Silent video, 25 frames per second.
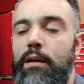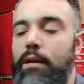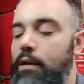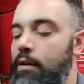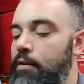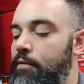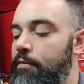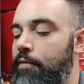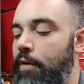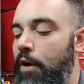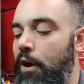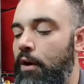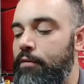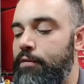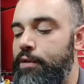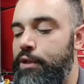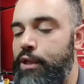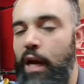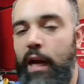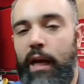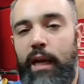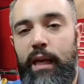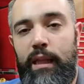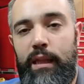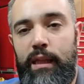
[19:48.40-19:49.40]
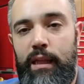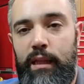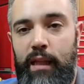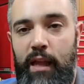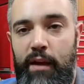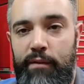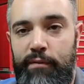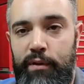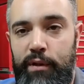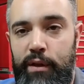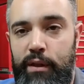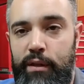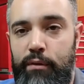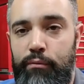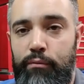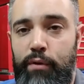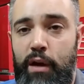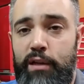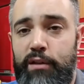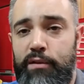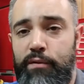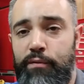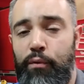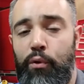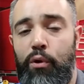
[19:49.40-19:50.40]
involve checking the level in the
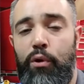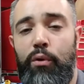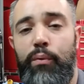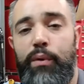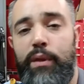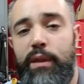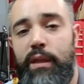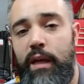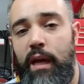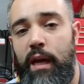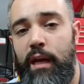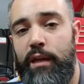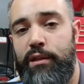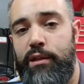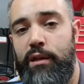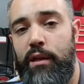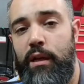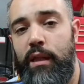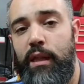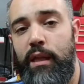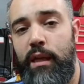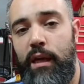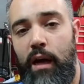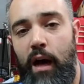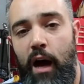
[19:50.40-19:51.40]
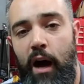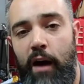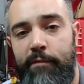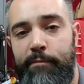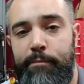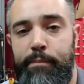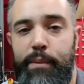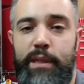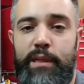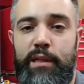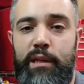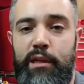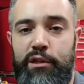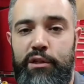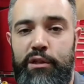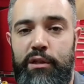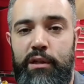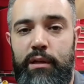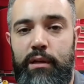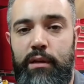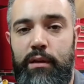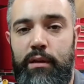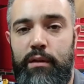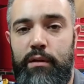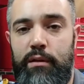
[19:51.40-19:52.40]
reservoir with the engine in the off
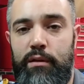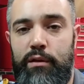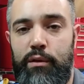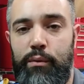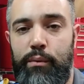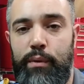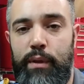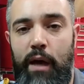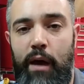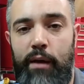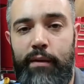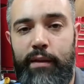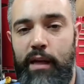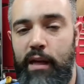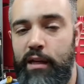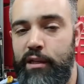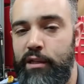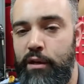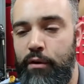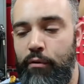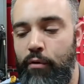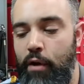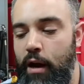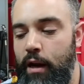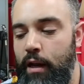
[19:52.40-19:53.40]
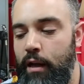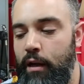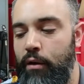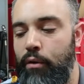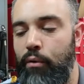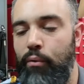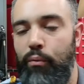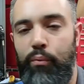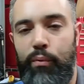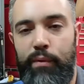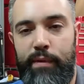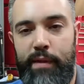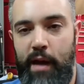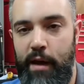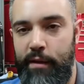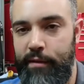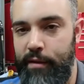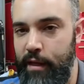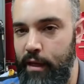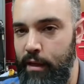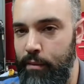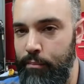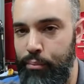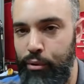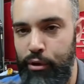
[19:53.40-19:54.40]
position. So without the engine running, without
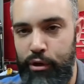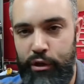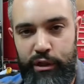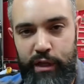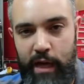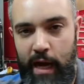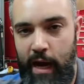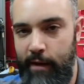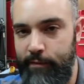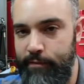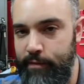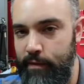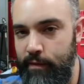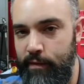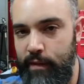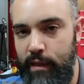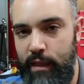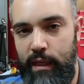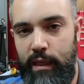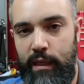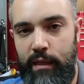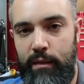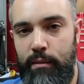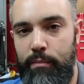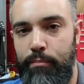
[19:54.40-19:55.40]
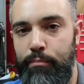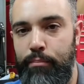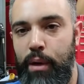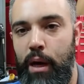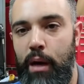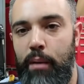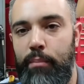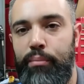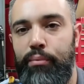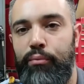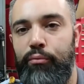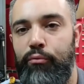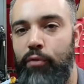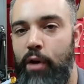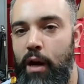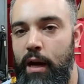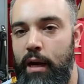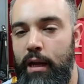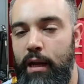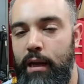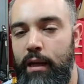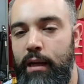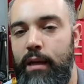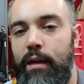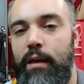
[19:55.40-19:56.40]
the input shaft of the pump
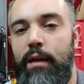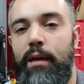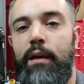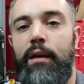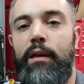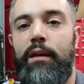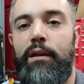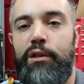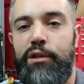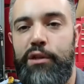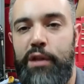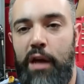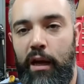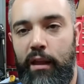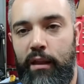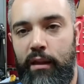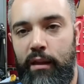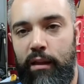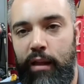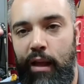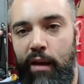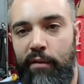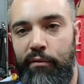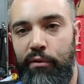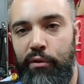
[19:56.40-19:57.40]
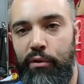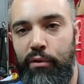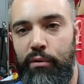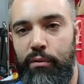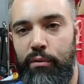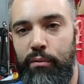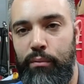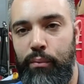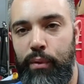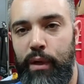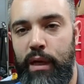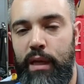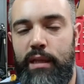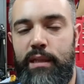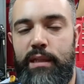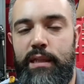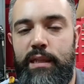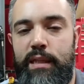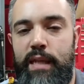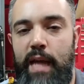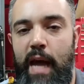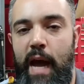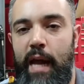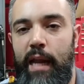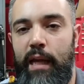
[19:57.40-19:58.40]
running, check the level when it's
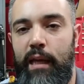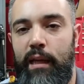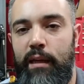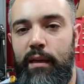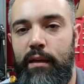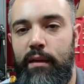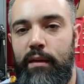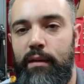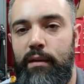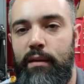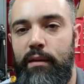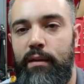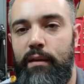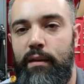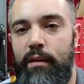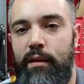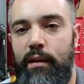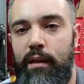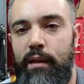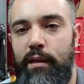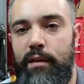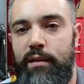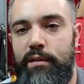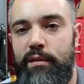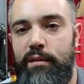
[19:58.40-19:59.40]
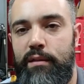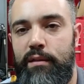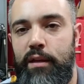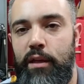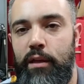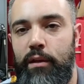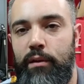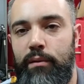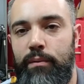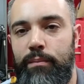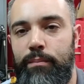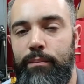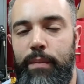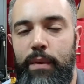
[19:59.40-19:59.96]
static and still.